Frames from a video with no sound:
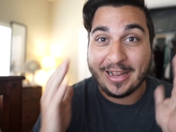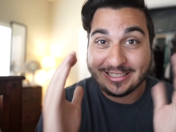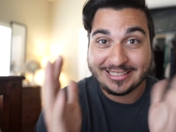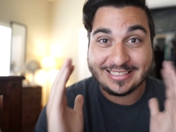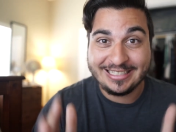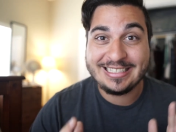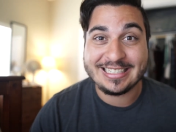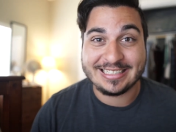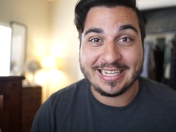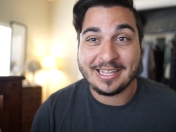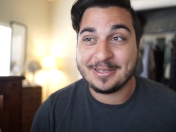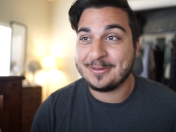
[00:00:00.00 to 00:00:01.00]
I just need to
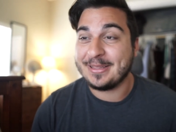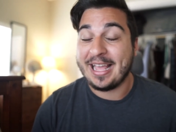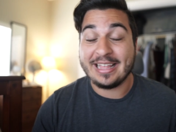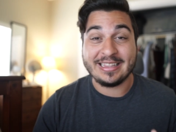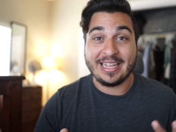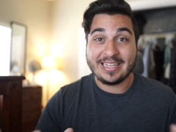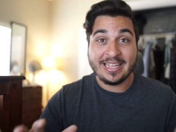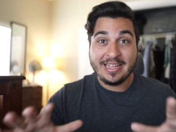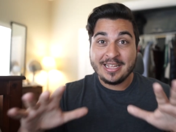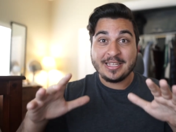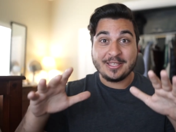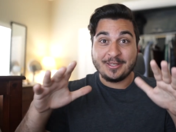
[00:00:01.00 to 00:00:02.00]
tell you that, like,
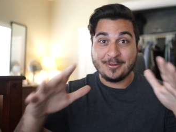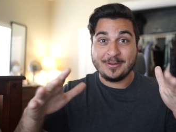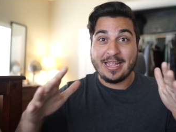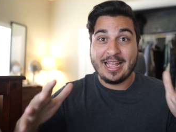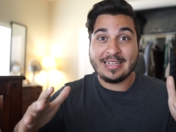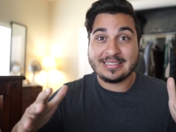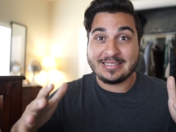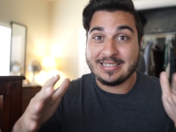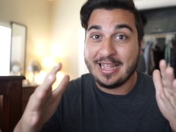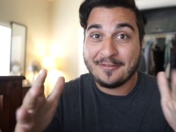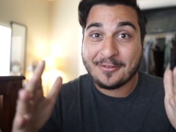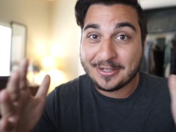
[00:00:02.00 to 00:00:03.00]
you guys
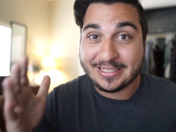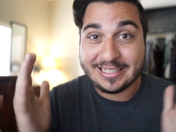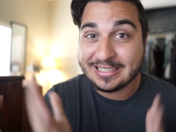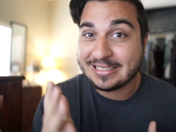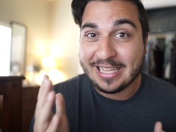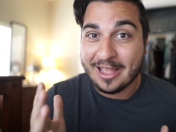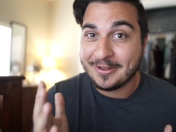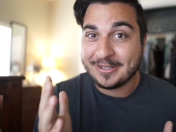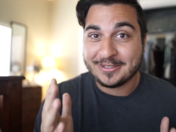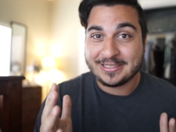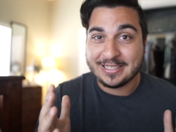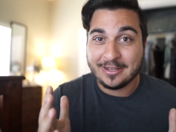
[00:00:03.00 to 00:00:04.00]
never discount
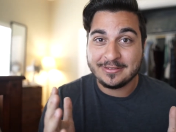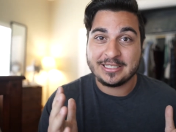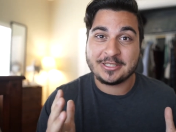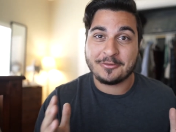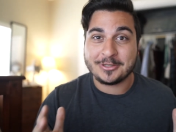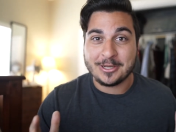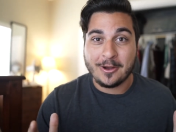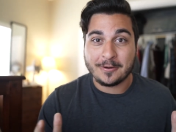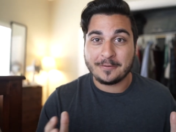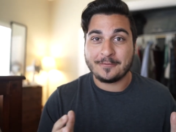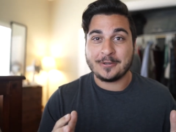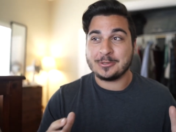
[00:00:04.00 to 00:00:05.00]
yourselves as
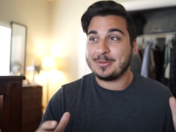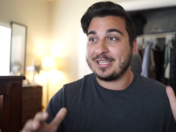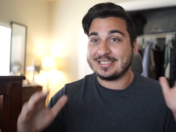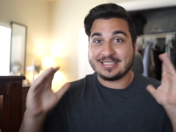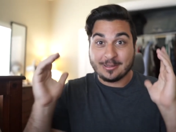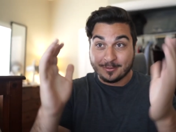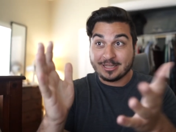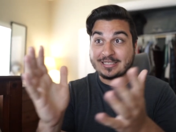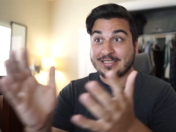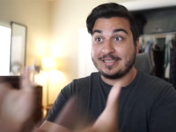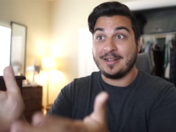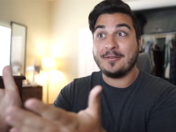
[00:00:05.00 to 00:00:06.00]
photographers, because some of the
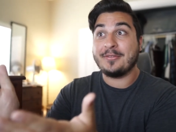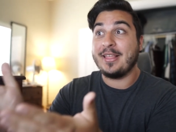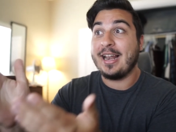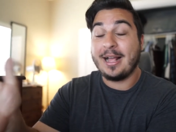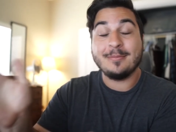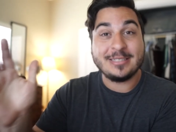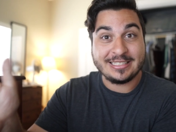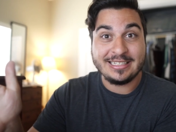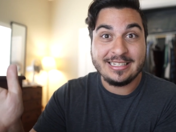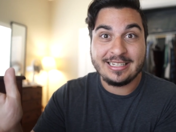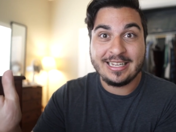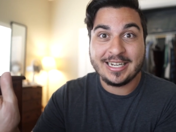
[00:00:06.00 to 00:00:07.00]
stuff that I'm
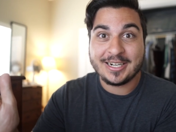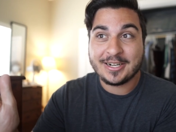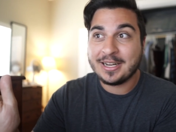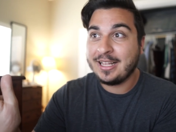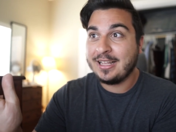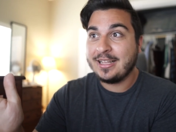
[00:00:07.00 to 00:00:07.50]
seeing here